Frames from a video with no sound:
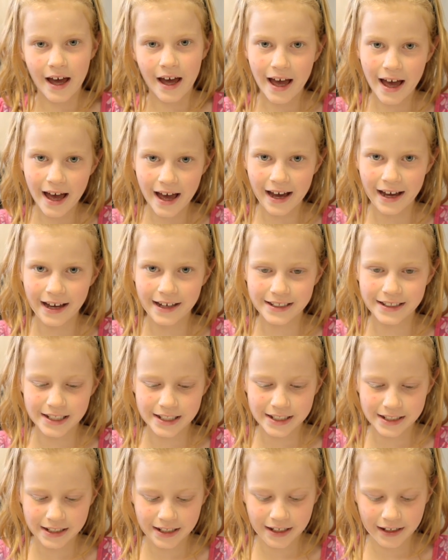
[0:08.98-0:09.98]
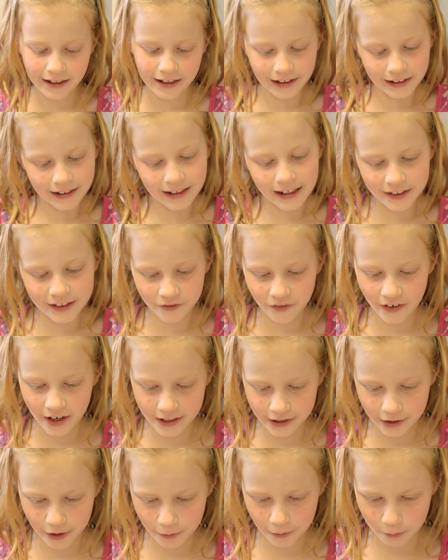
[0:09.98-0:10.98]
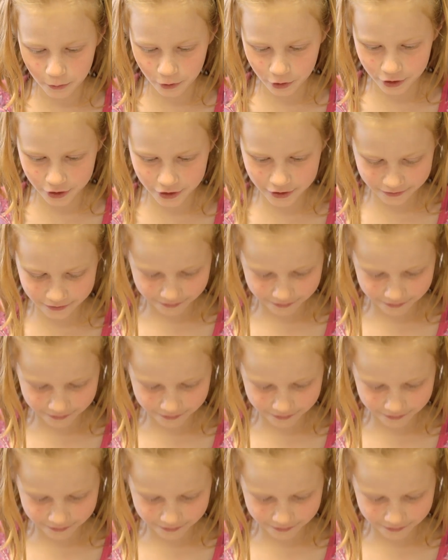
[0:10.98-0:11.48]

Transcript: And let's find out more.